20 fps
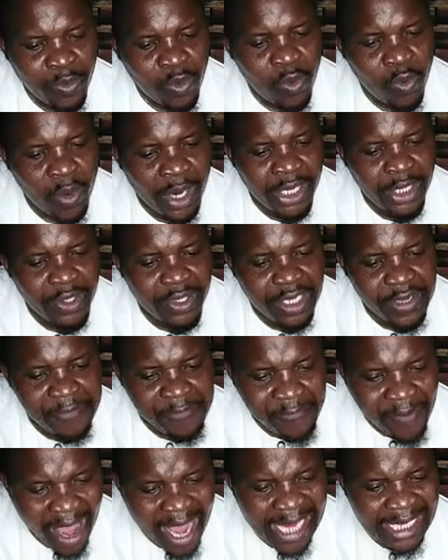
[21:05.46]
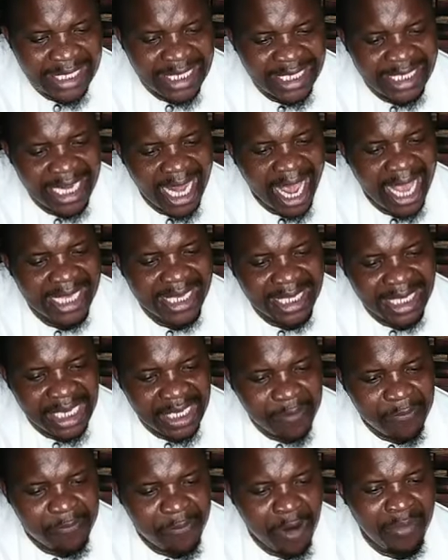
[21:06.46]
when you defiled it, as
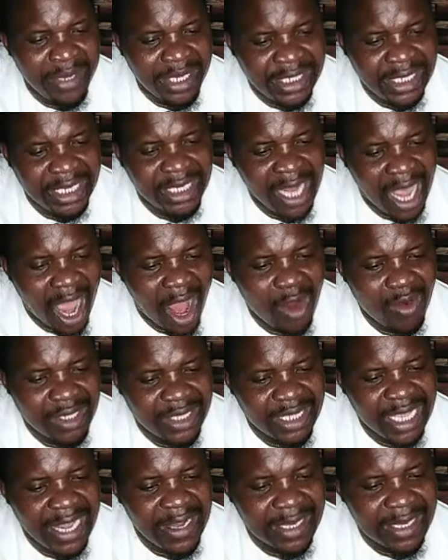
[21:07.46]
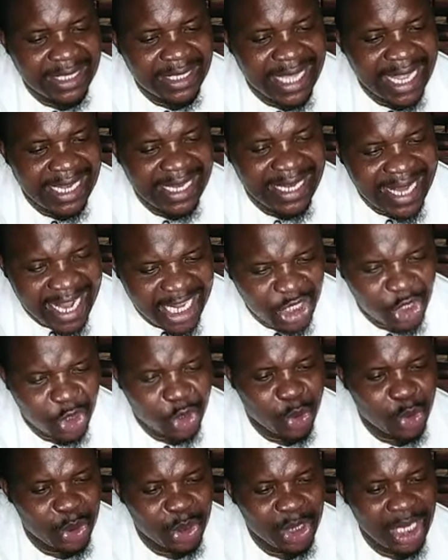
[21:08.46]
it vomited out the, the
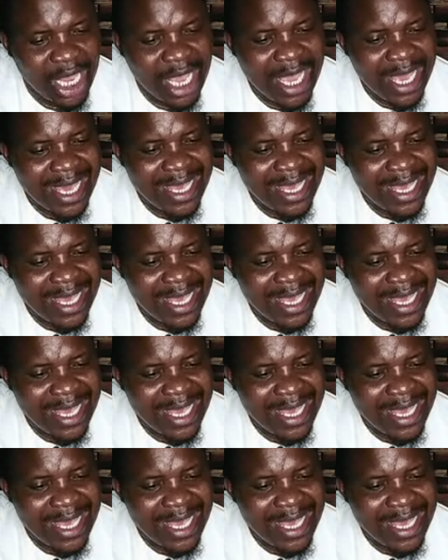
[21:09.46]
nations